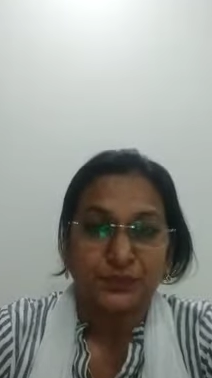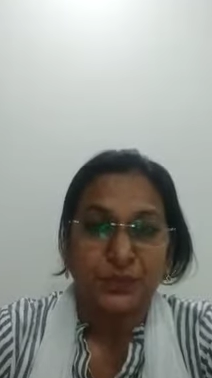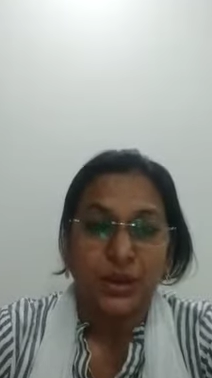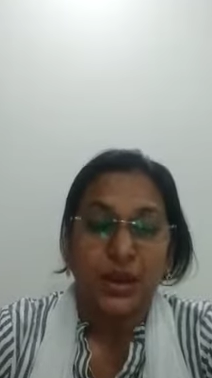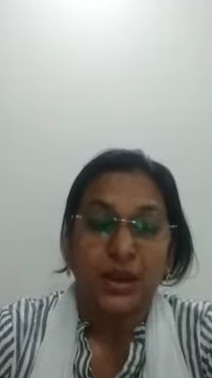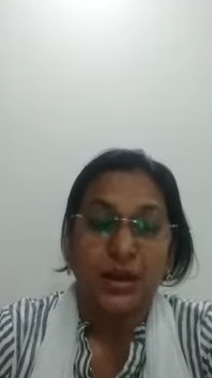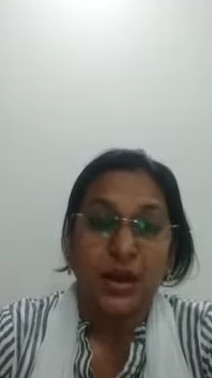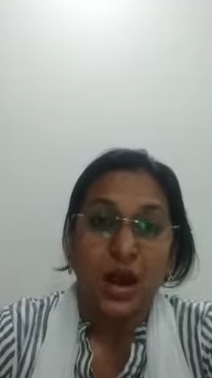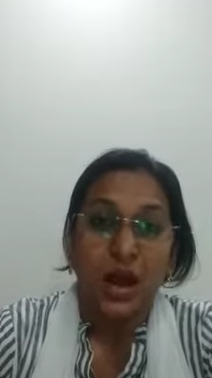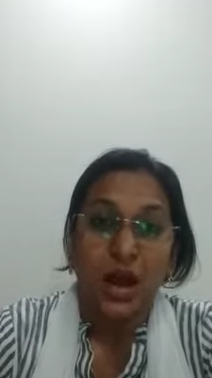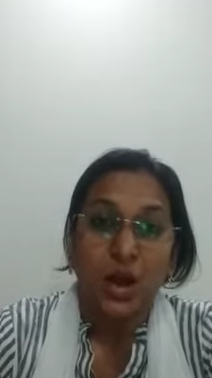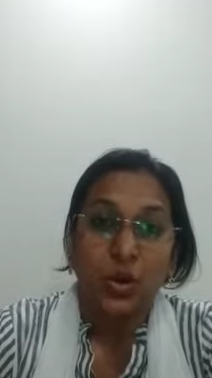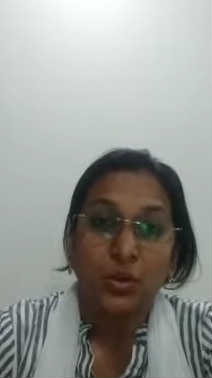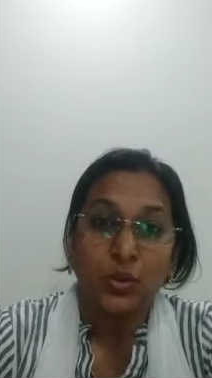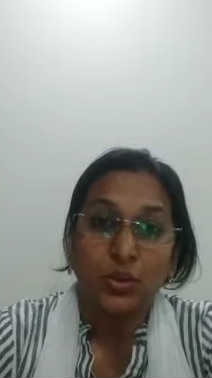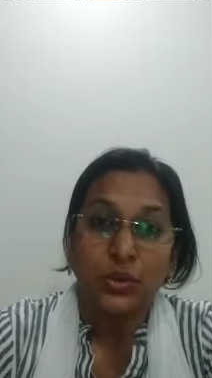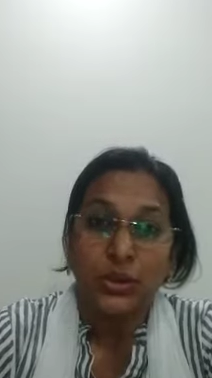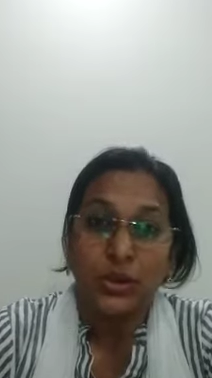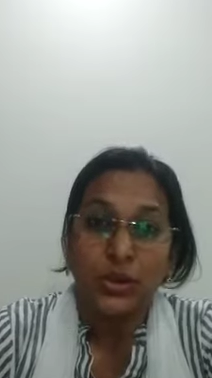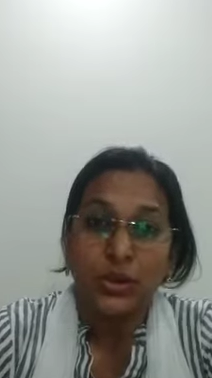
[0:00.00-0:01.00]
and how
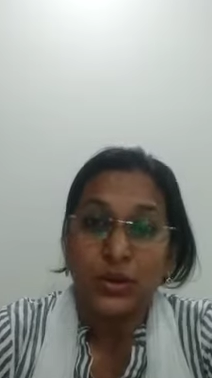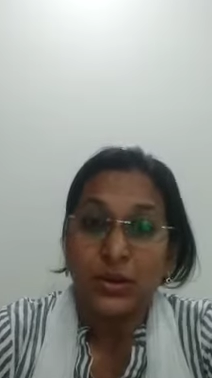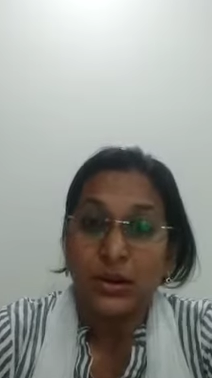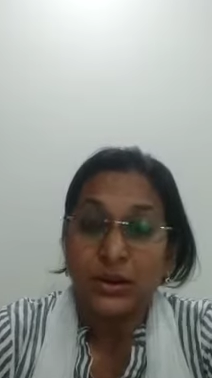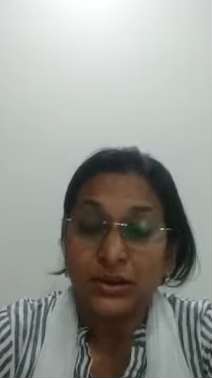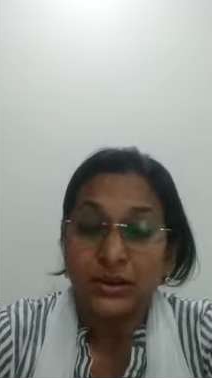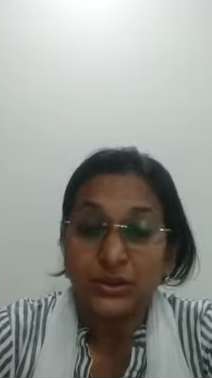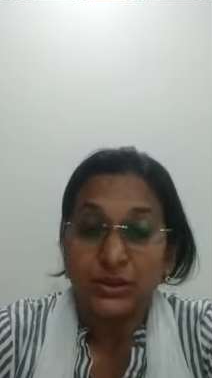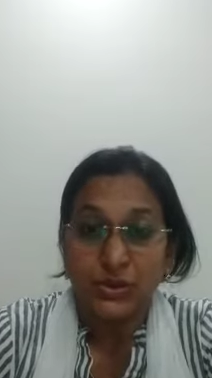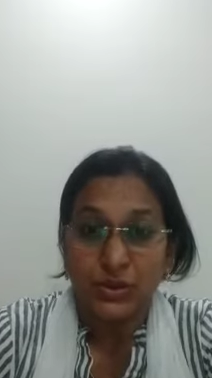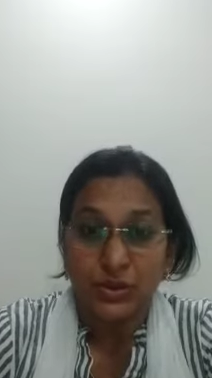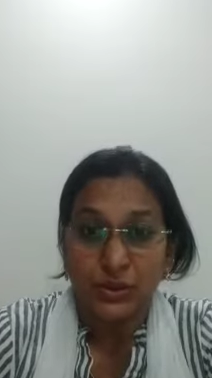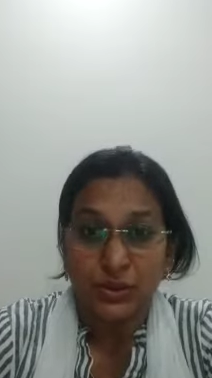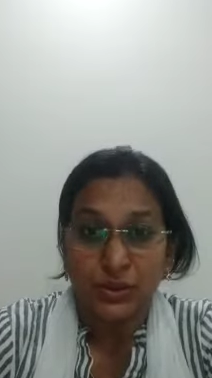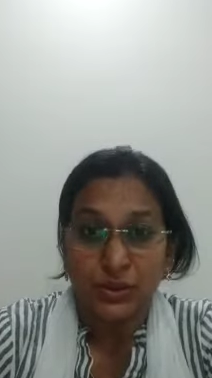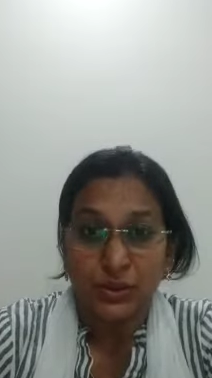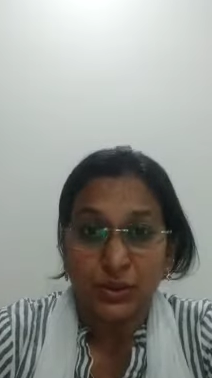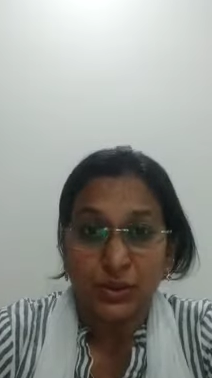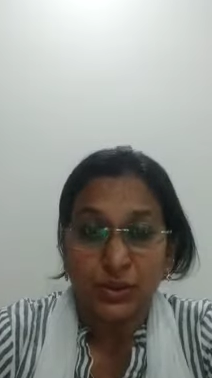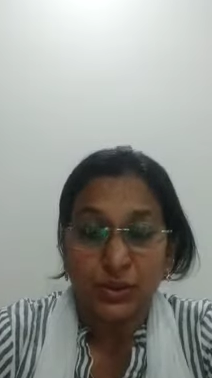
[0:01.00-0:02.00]
their leaders,
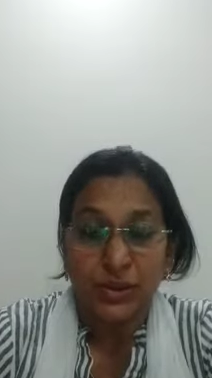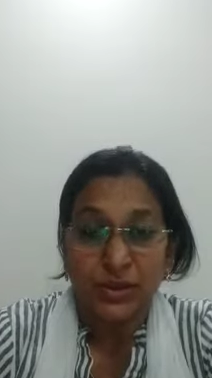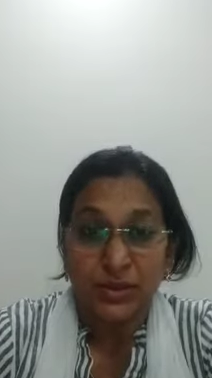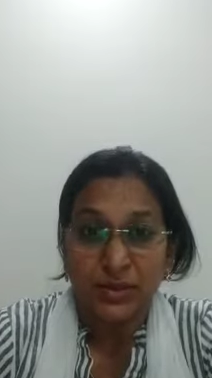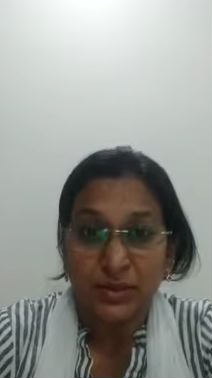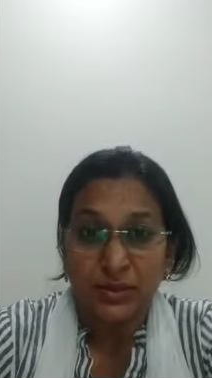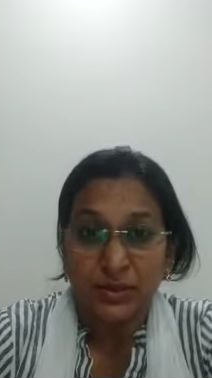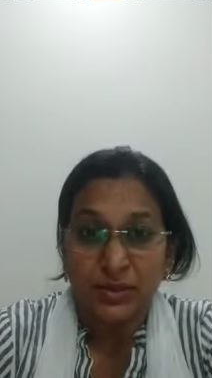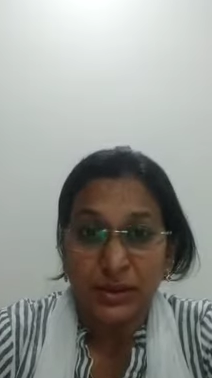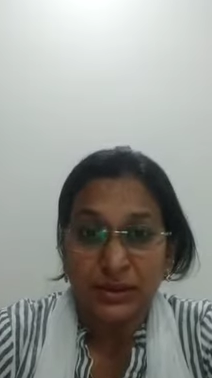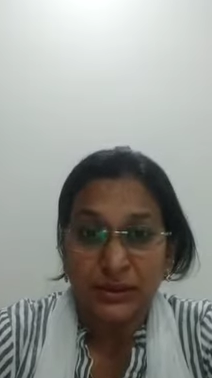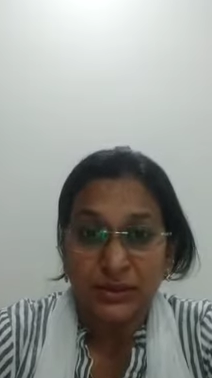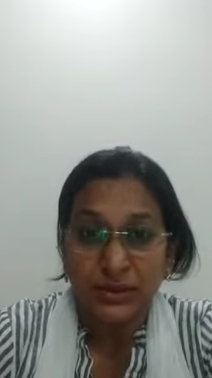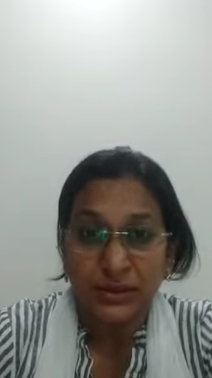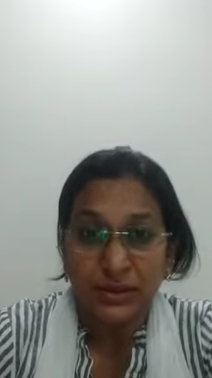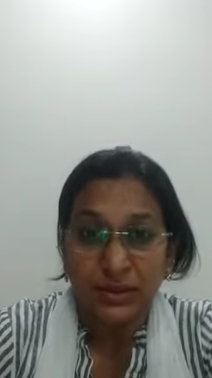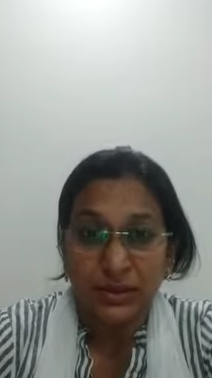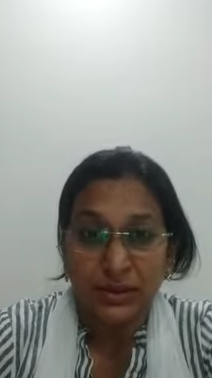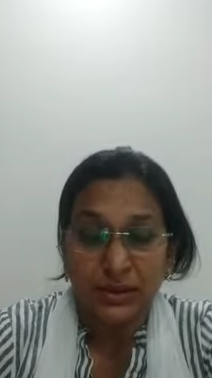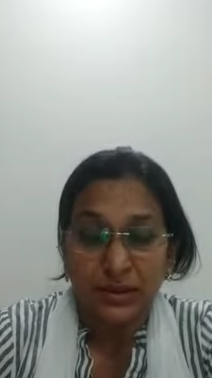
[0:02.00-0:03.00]
Nelson
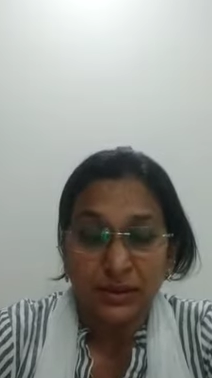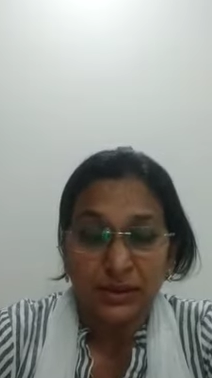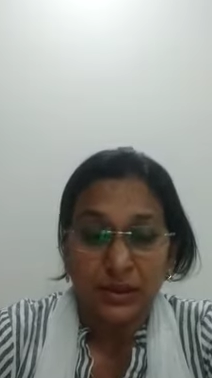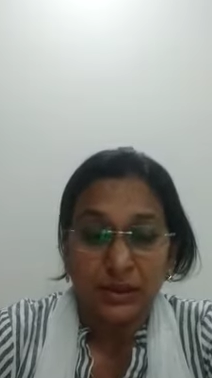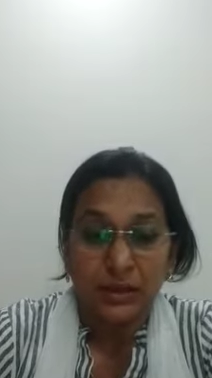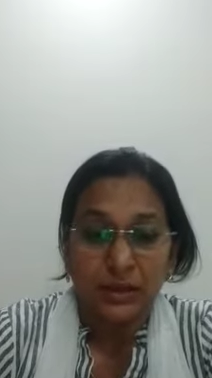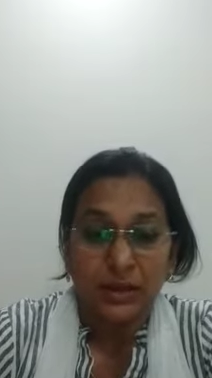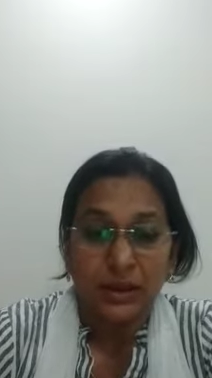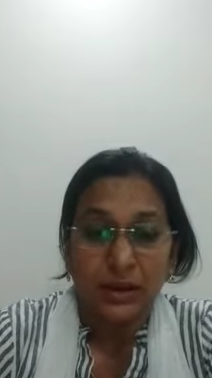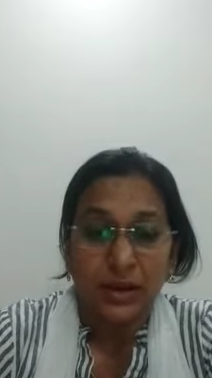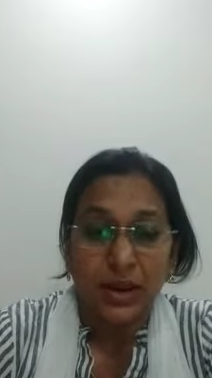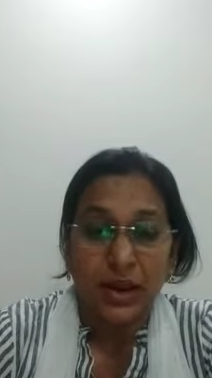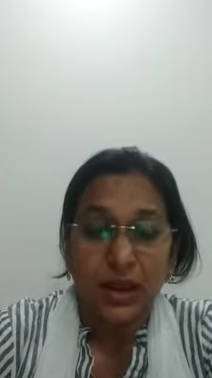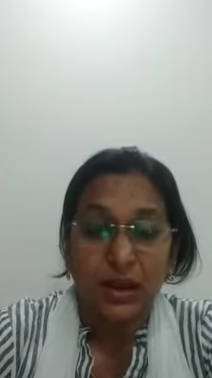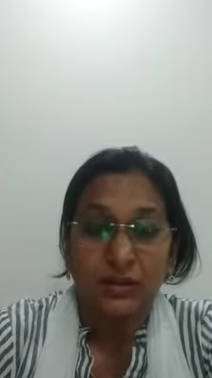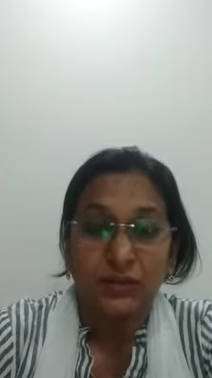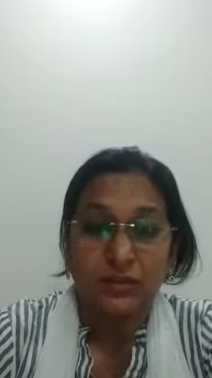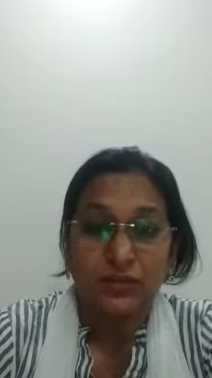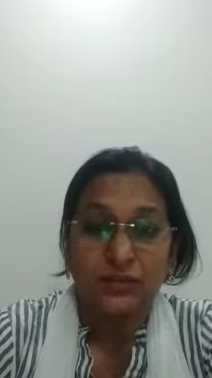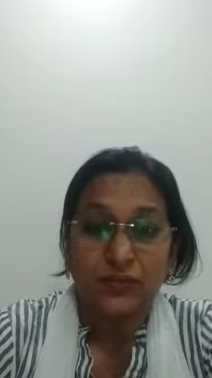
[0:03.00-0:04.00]
Mandela,
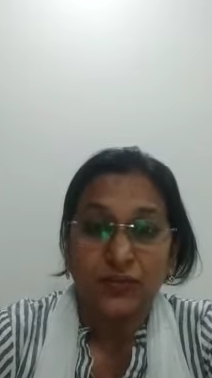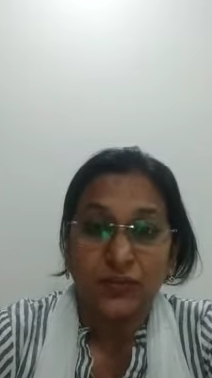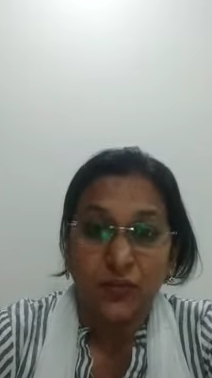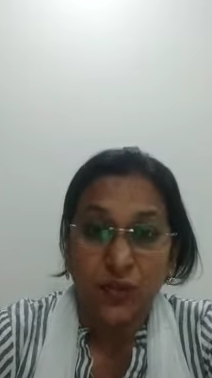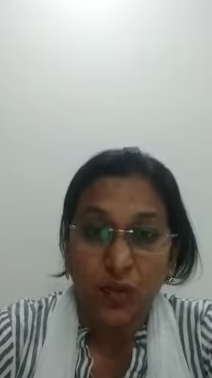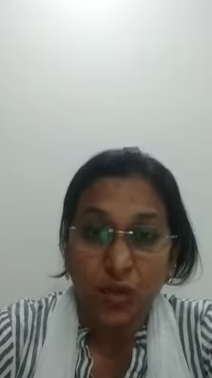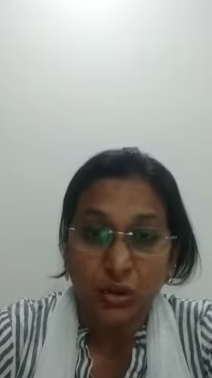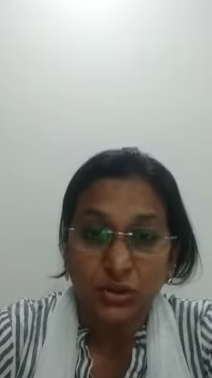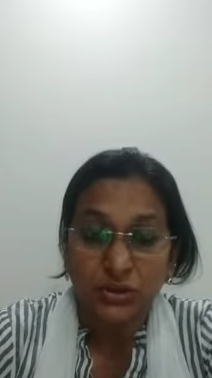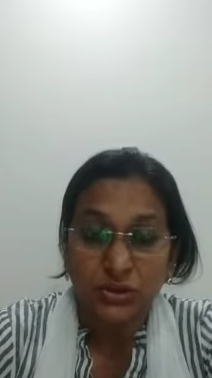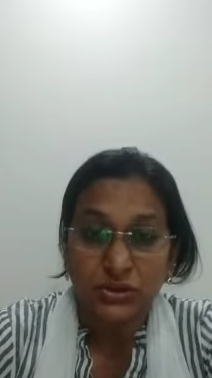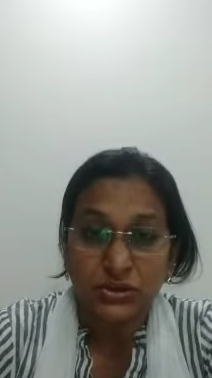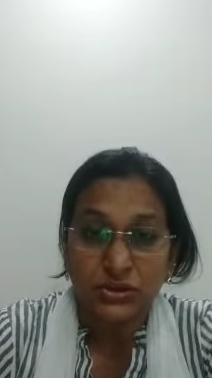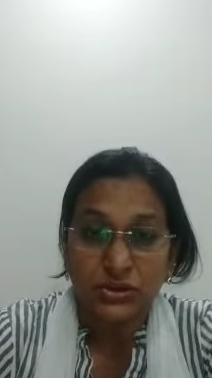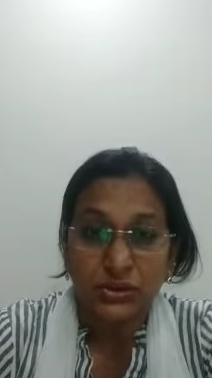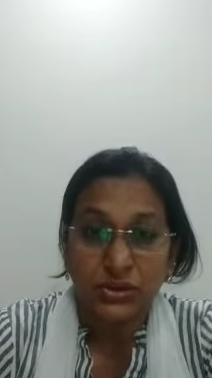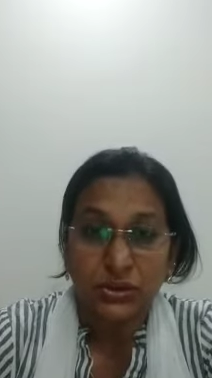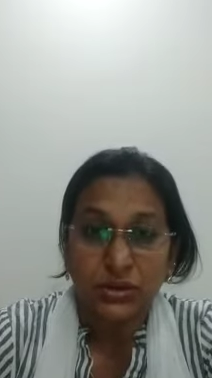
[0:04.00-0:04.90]
has fought